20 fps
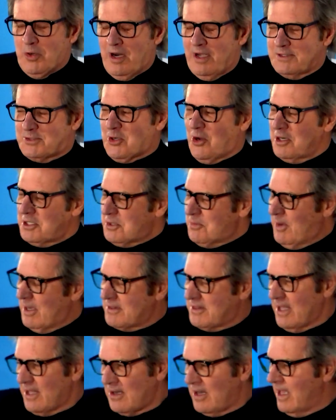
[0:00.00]
and I talked
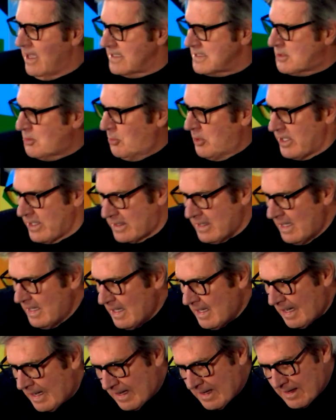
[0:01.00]
about that last week.
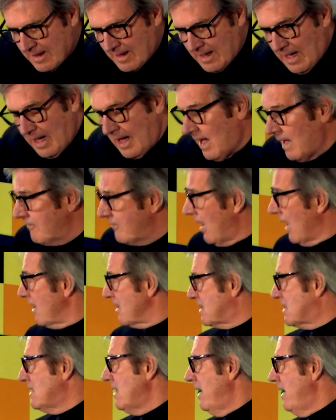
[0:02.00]
I've got
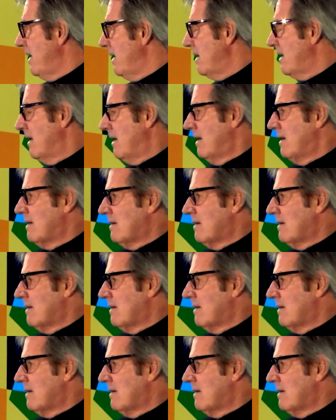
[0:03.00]
to say,